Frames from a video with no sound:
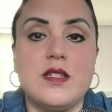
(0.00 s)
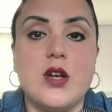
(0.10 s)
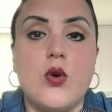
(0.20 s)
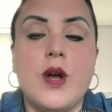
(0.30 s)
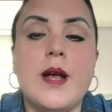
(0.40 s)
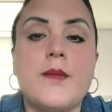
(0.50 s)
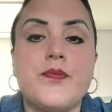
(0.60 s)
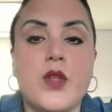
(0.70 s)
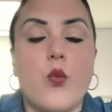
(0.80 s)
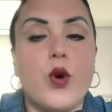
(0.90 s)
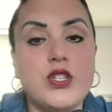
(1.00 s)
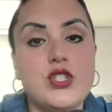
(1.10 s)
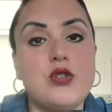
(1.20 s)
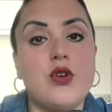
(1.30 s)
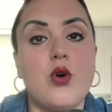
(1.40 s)
So
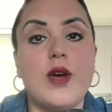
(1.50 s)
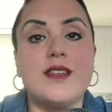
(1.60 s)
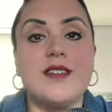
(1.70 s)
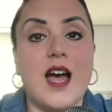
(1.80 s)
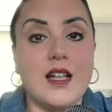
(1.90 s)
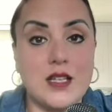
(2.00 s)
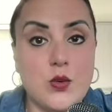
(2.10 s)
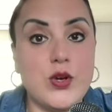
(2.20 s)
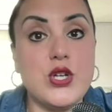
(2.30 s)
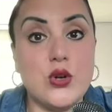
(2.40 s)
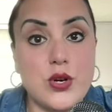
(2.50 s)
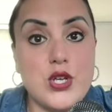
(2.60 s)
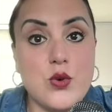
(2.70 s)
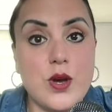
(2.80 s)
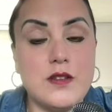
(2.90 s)
once you know exactly what your
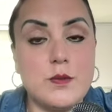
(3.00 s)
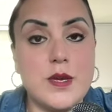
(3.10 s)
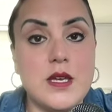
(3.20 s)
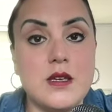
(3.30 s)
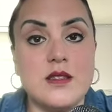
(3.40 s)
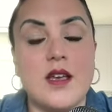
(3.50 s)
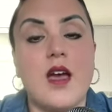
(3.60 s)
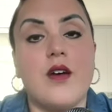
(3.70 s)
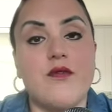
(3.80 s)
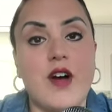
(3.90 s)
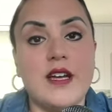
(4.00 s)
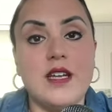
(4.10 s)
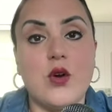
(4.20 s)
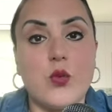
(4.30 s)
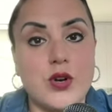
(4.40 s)
USP is,
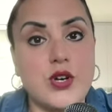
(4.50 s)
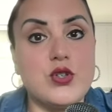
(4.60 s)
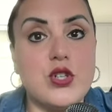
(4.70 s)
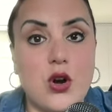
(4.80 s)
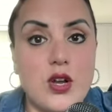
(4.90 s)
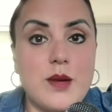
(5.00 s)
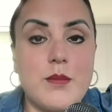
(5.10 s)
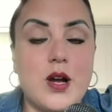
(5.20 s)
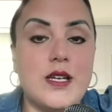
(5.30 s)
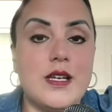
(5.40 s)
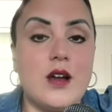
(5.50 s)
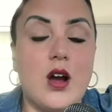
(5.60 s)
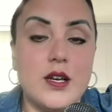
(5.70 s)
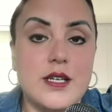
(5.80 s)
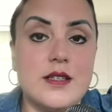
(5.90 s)
find out where your target
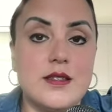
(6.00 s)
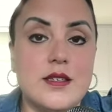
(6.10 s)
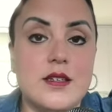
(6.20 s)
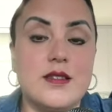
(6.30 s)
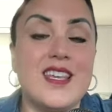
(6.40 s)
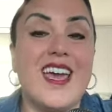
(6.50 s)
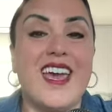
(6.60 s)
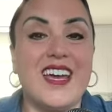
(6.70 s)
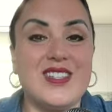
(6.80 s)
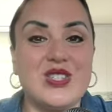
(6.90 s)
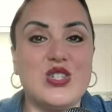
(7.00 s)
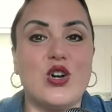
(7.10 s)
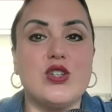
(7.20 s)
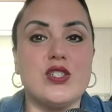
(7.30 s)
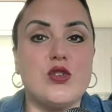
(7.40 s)
audience is and
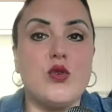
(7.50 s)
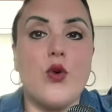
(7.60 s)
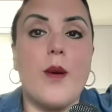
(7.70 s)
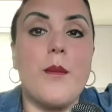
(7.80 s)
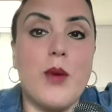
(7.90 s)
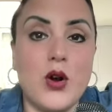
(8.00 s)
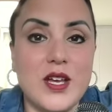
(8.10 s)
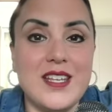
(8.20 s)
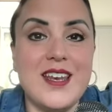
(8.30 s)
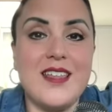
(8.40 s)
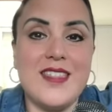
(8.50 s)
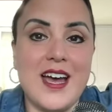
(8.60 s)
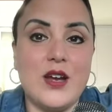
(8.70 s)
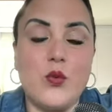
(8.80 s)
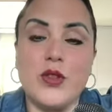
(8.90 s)
start to market
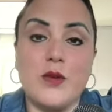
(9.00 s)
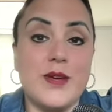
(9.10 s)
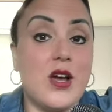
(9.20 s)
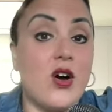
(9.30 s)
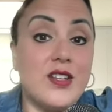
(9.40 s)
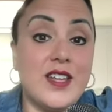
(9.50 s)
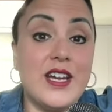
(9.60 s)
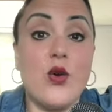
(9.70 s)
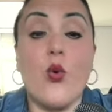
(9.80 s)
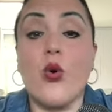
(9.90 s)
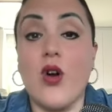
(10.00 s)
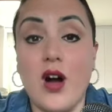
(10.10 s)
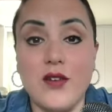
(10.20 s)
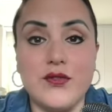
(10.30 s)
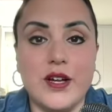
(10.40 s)
that, whether it be online or
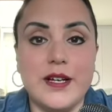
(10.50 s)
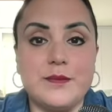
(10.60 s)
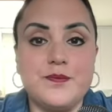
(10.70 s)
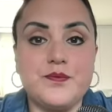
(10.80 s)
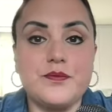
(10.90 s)
offline.